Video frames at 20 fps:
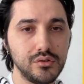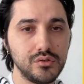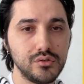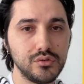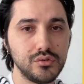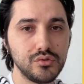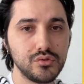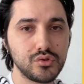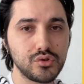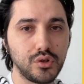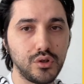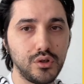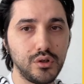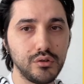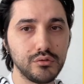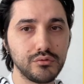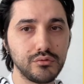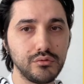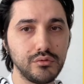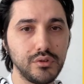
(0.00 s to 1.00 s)

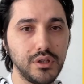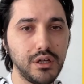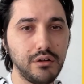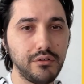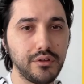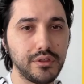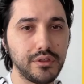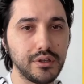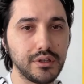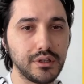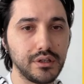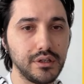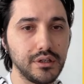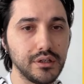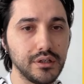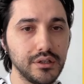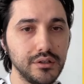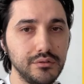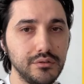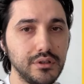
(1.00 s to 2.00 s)
show everything
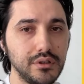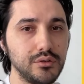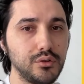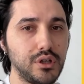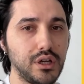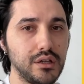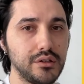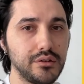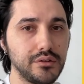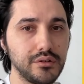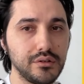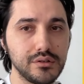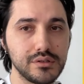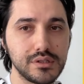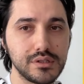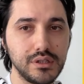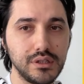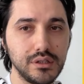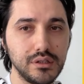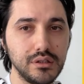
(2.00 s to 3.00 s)
here. You can
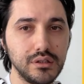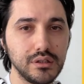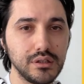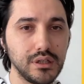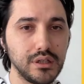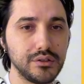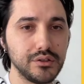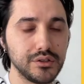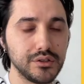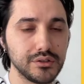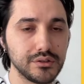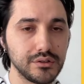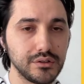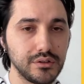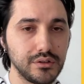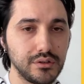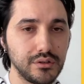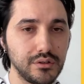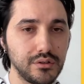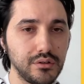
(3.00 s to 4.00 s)
see the other
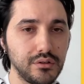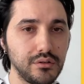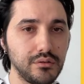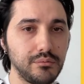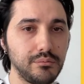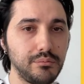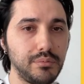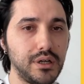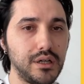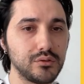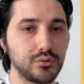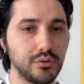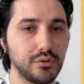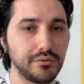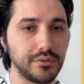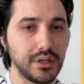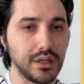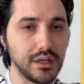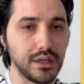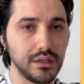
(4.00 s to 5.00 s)
part of
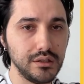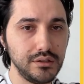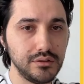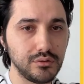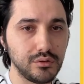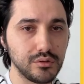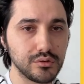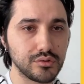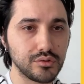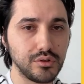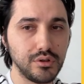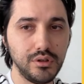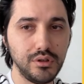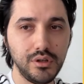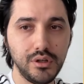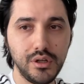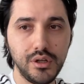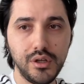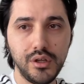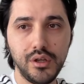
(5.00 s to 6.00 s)
that also.
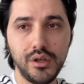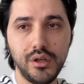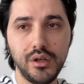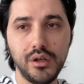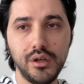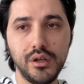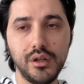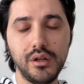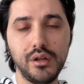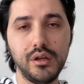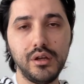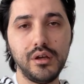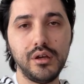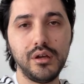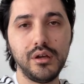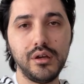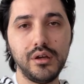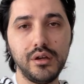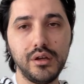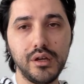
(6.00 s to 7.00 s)

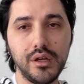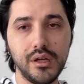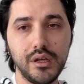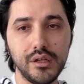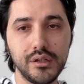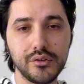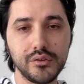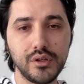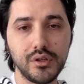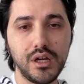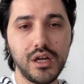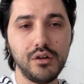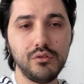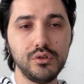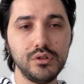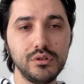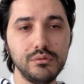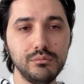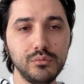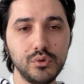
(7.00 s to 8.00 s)
And I
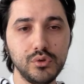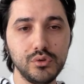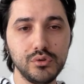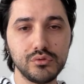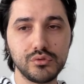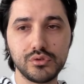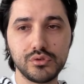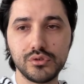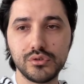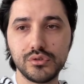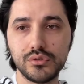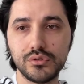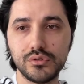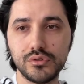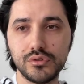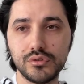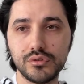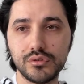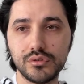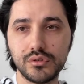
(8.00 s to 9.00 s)
will move
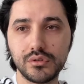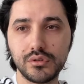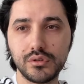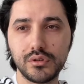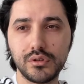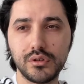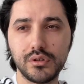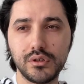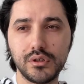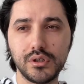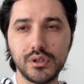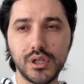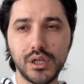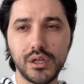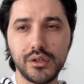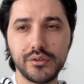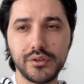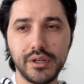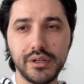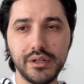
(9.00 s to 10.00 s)
to
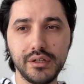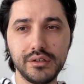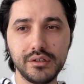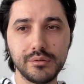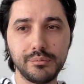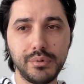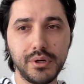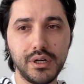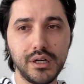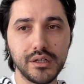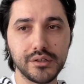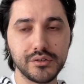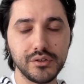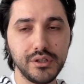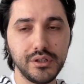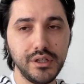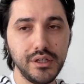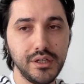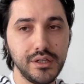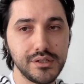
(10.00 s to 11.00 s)
the another part
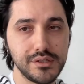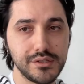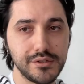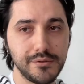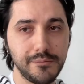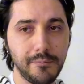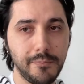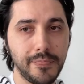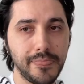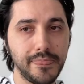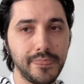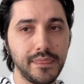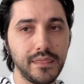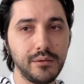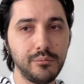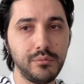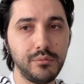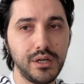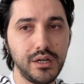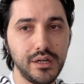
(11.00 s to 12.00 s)
is
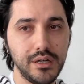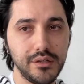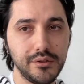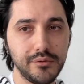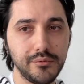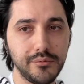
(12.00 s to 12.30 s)
my